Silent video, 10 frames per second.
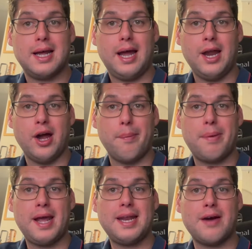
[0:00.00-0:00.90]
And I'll
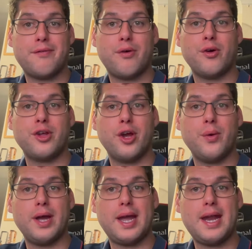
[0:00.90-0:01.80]
play that for
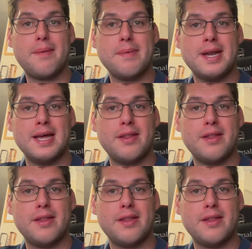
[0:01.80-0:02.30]
you in a minute,